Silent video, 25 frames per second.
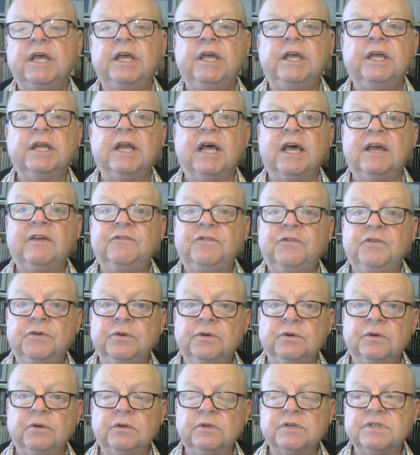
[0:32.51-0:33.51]
in a
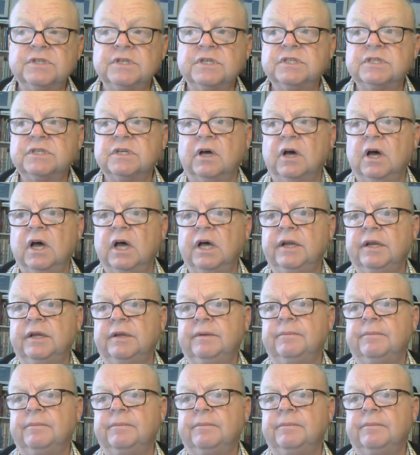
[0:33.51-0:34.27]
feudal society.